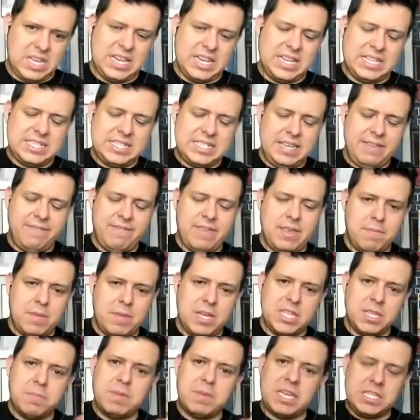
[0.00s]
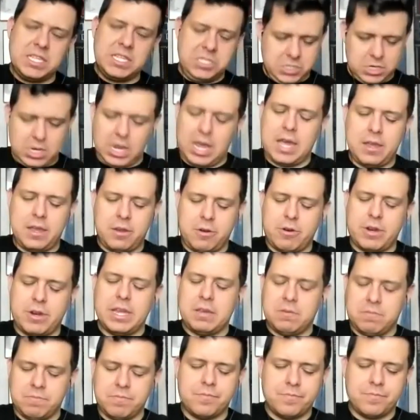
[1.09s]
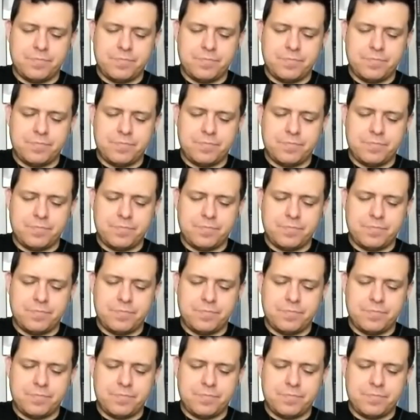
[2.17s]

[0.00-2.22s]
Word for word: Let's leave him on the beach. I agree.